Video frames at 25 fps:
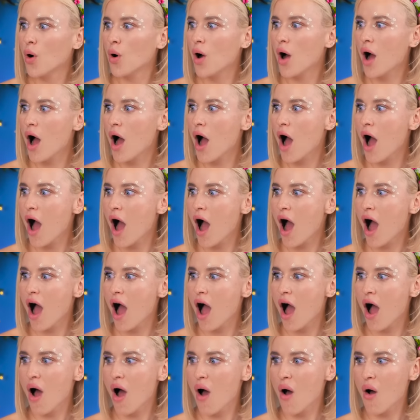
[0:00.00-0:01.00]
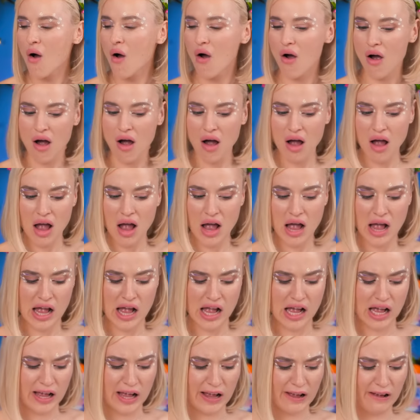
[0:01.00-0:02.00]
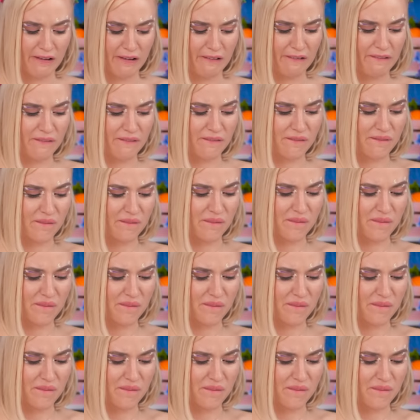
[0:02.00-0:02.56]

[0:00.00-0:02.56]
Wow! I wish that was a real dress that I